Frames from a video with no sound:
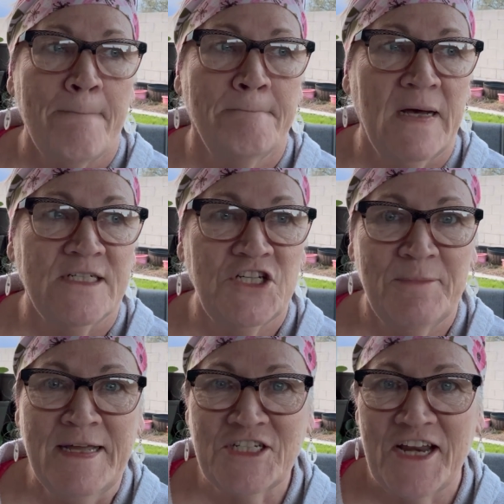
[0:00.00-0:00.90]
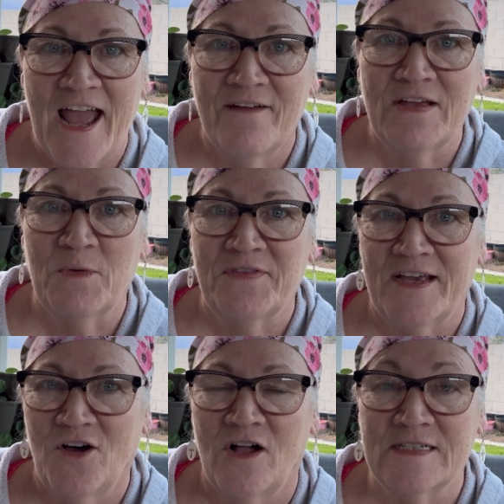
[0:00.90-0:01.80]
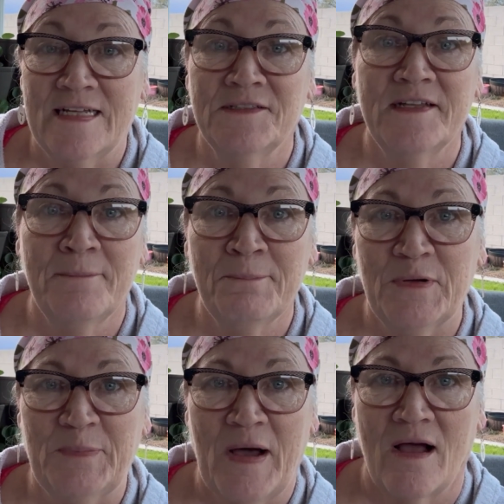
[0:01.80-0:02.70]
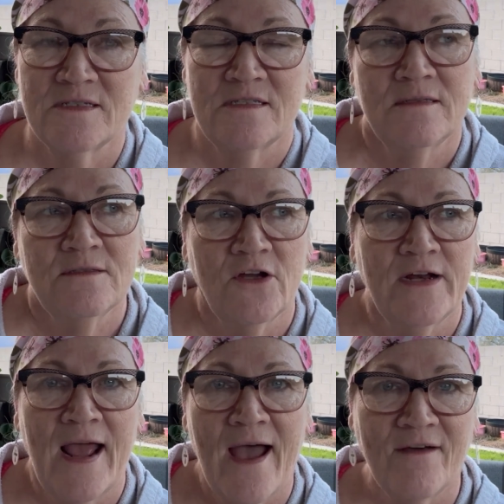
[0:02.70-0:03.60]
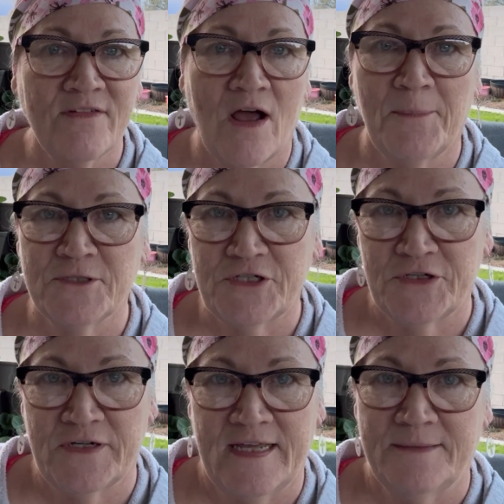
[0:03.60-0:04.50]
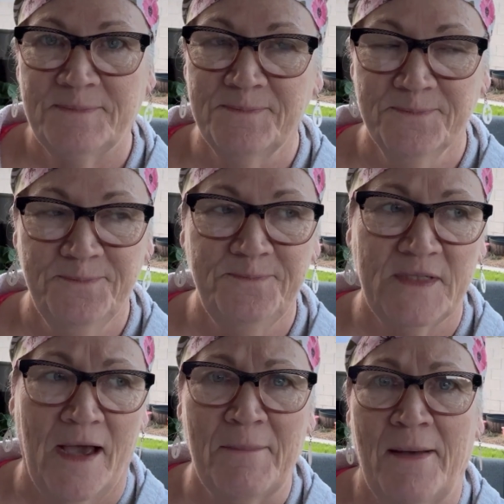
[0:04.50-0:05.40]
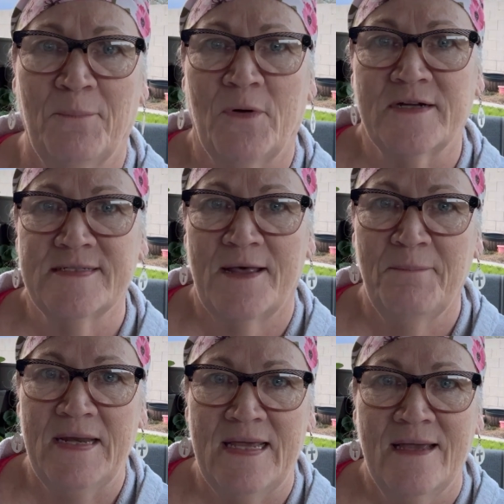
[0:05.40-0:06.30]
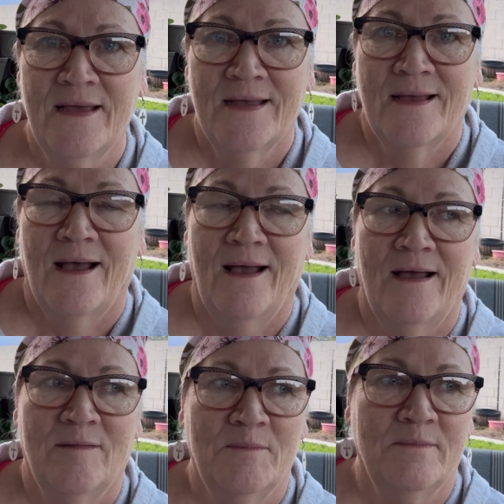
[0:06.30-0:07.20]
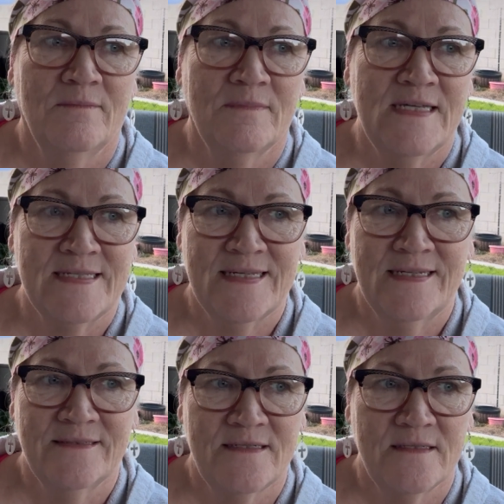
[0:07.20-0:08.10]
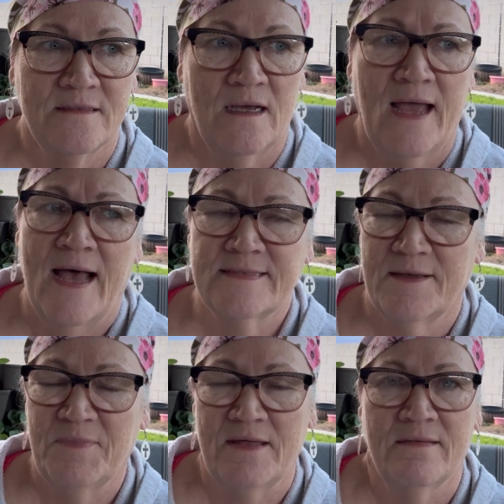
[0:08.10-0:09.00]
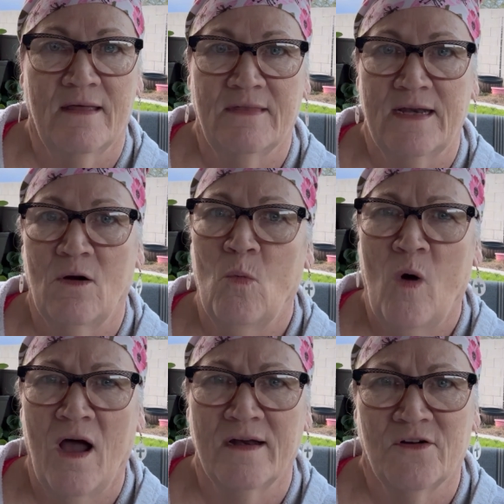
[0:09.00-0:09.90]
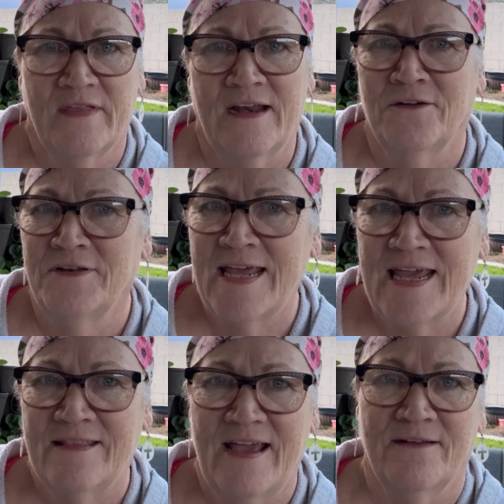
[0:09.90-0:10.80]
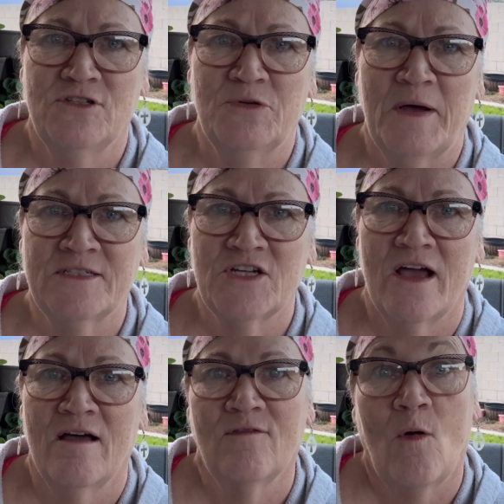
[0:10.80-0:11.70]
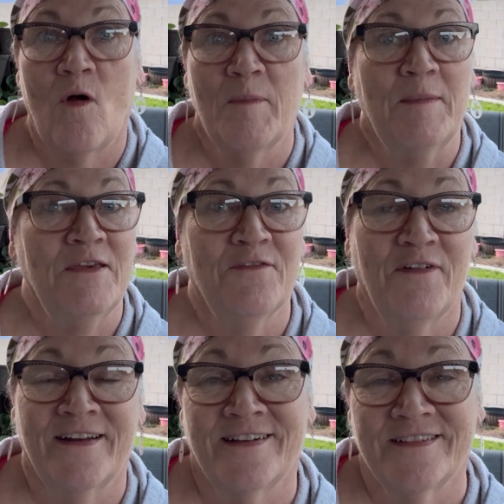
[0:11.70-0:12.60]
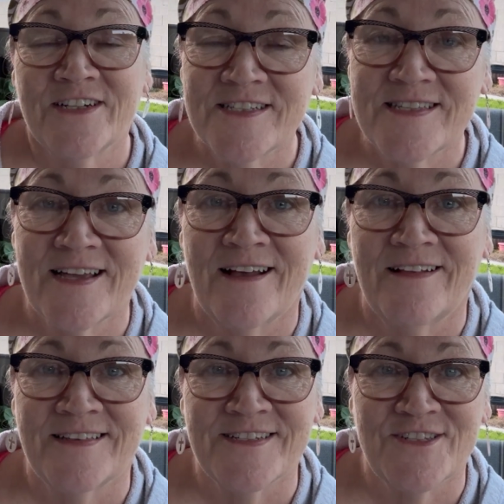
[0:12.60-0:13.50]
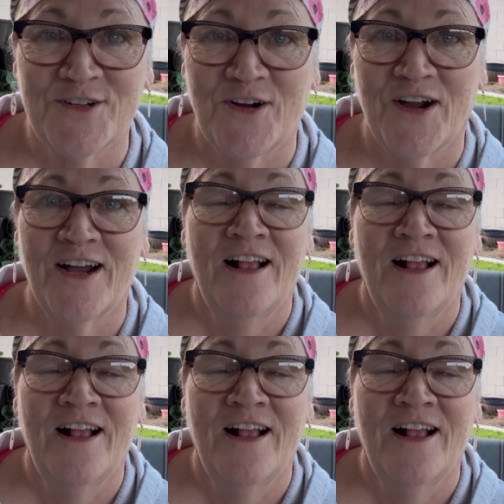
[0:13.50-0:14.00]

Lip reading: But she mentioned having what they called a limbo box. You're going to have an opportunity come up where somebody doesn't have something that they don't want or they don't need, they have too much of, or maybe you find a clearance sale at the store.